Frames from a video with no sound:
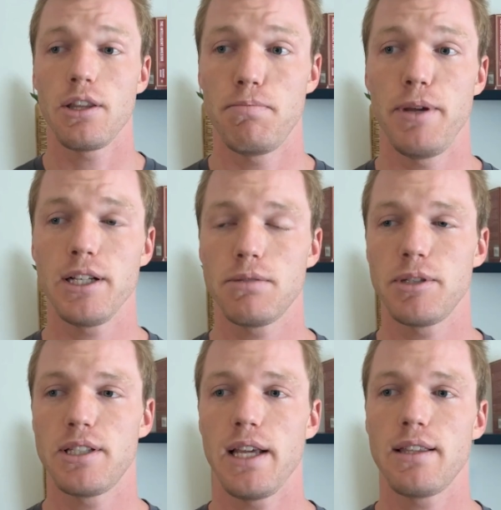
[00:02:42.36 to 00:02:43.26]
Now, the biggest
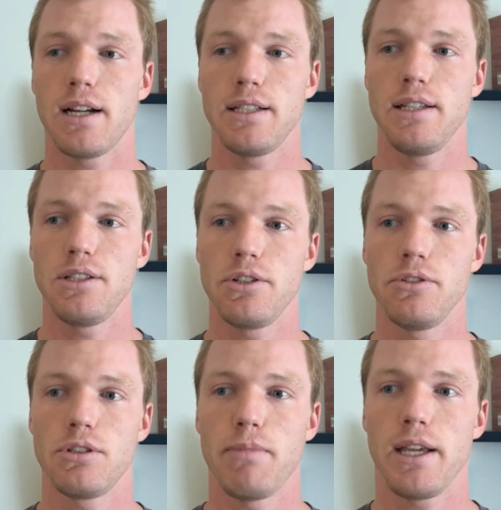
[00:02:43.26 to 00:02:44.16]
mistake that I see
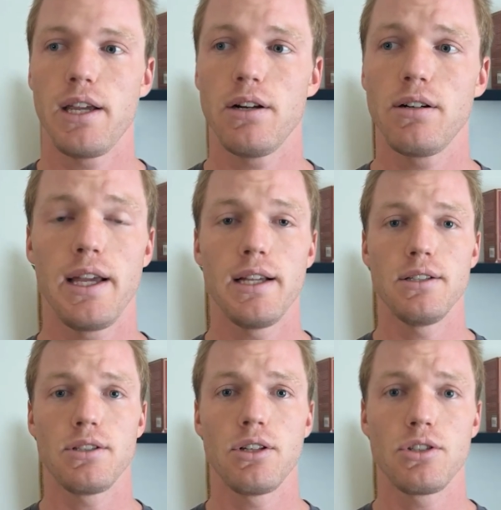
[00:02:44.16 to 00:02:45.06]
students make here
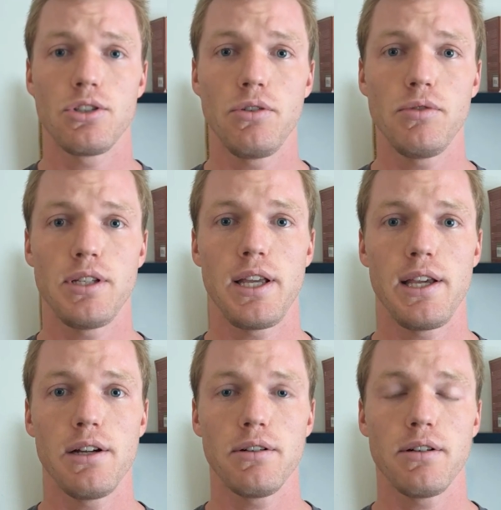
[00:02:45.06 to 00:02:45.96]
is students
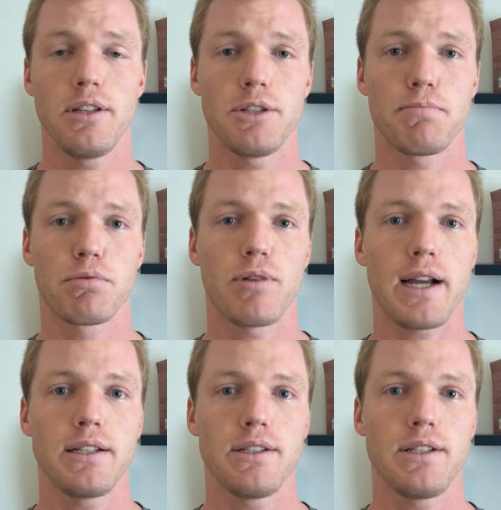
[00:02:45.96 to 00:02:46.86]
hear this
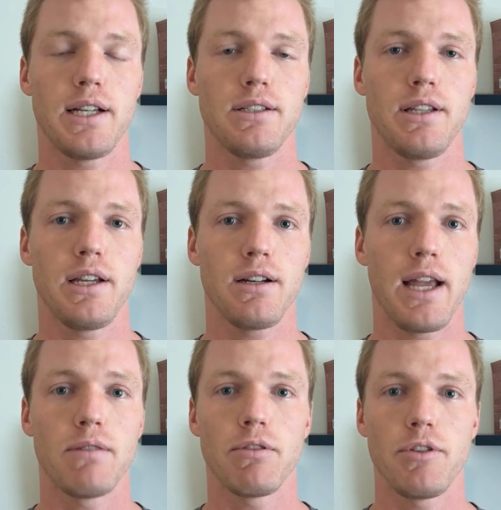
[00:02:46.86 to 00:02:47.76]
practice test thing
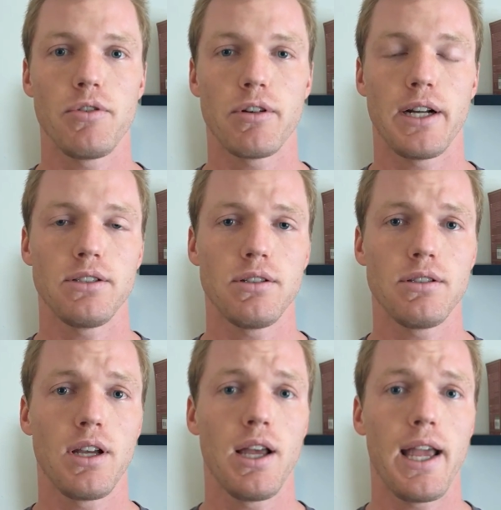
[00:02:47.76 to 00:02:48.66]
and review their
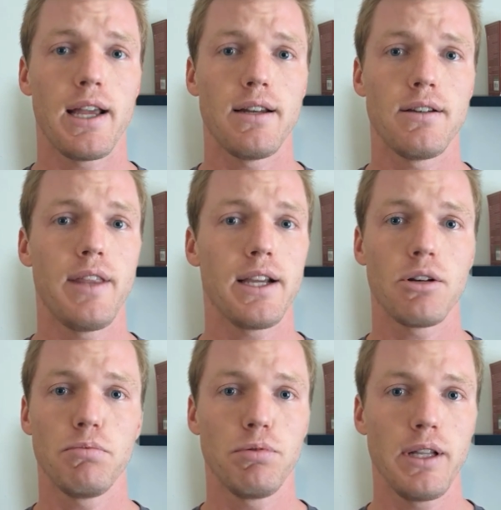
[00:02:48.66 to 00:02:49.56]
answers, and they
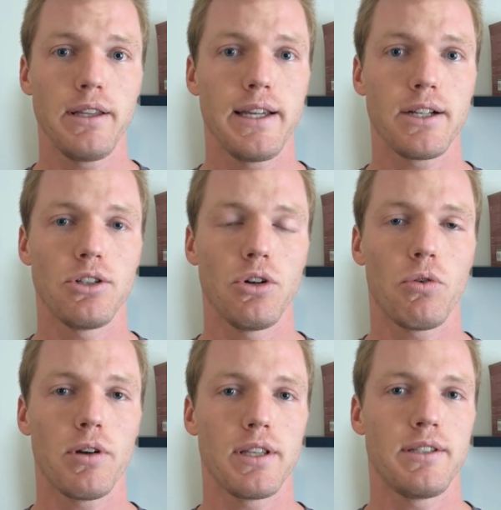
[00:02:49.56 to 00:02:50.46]
completely
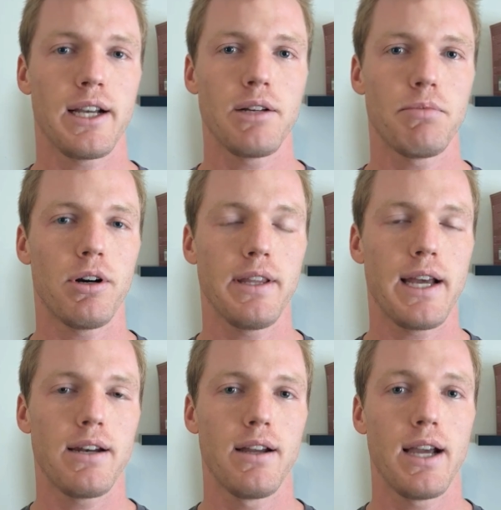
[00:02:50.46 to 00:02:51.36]
ignore the second part of
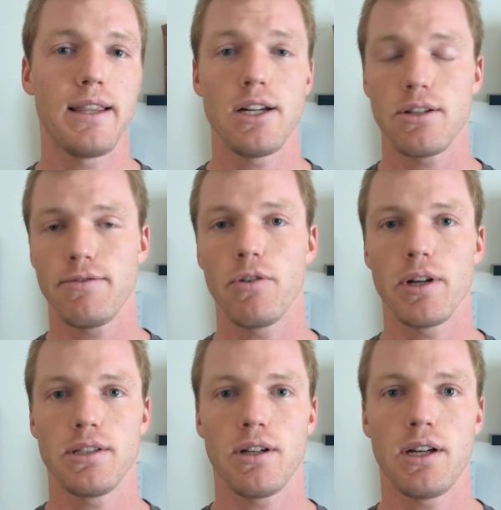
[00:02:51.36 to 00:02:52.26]
that, and they just
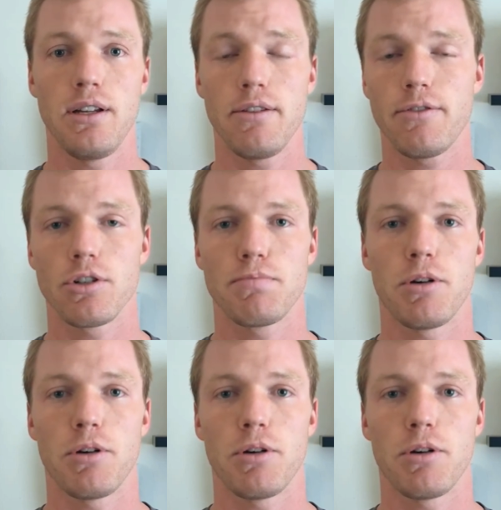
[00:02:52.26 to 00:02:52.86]
focus on the first